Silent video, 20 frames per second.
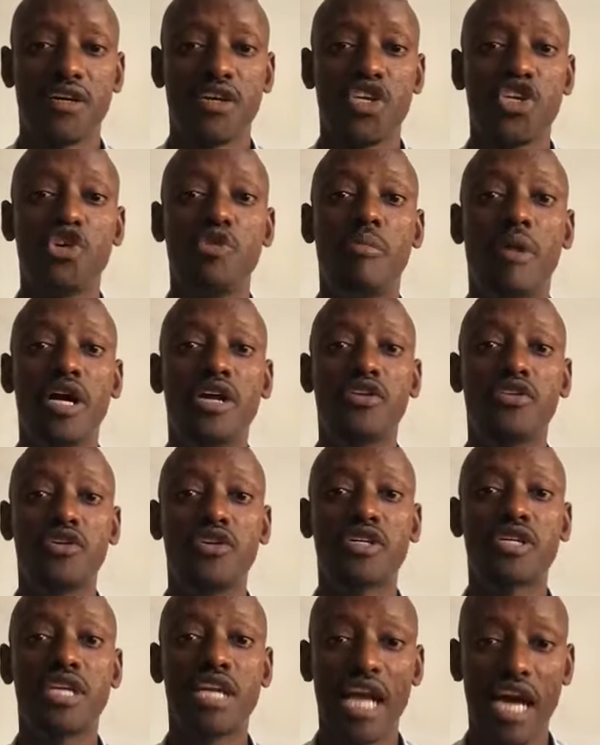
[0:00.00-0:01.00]
you might
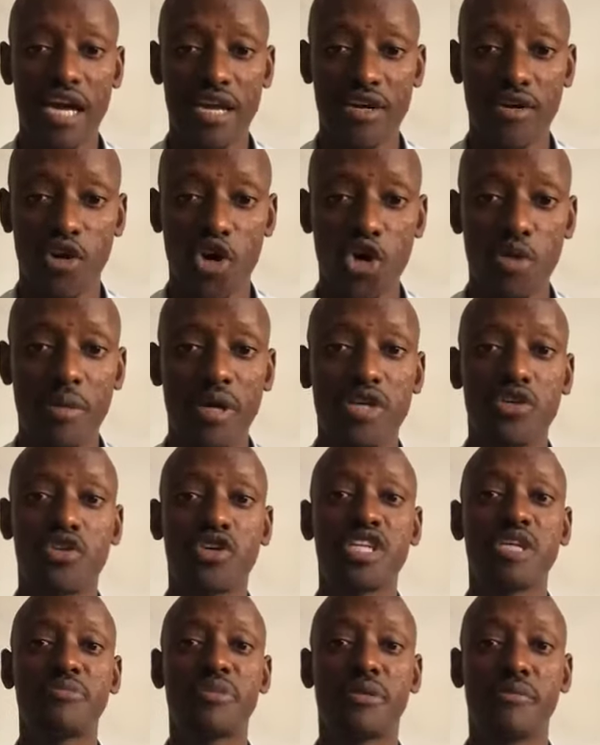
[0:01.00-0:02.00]
not learn or you might
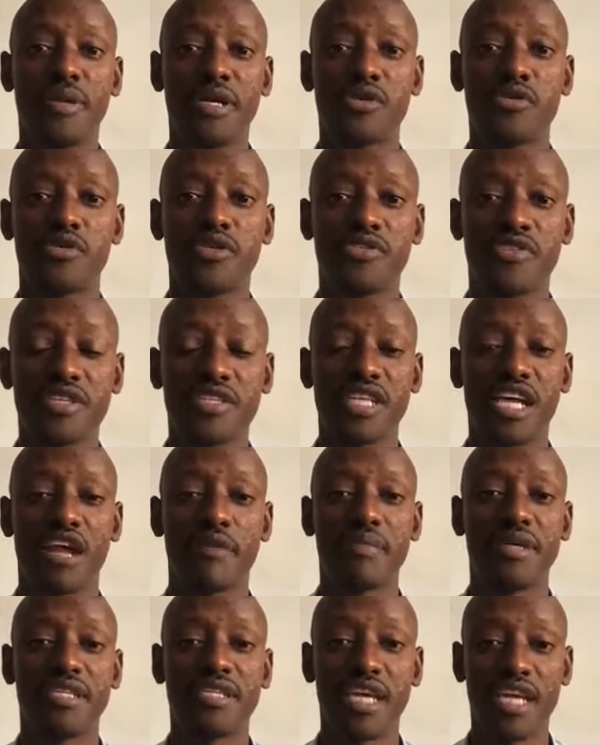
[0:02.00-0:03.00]
not implement all the things that
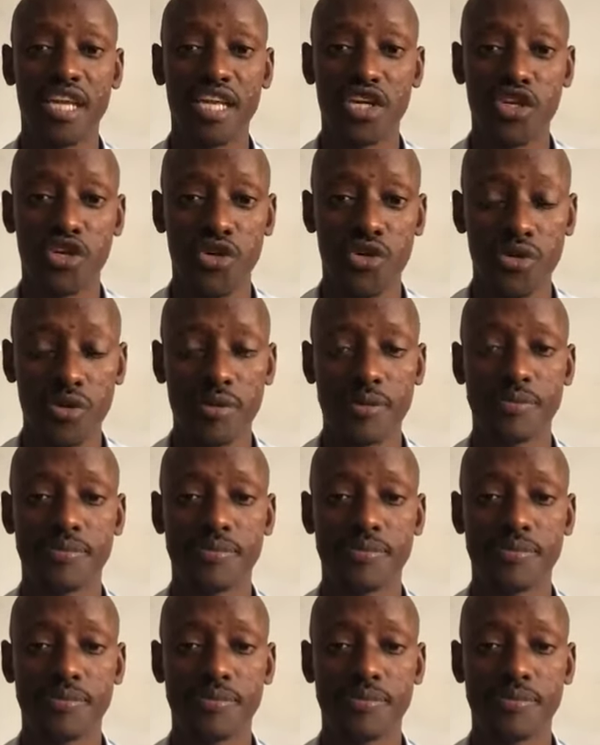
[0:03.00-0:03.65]
I've been telling you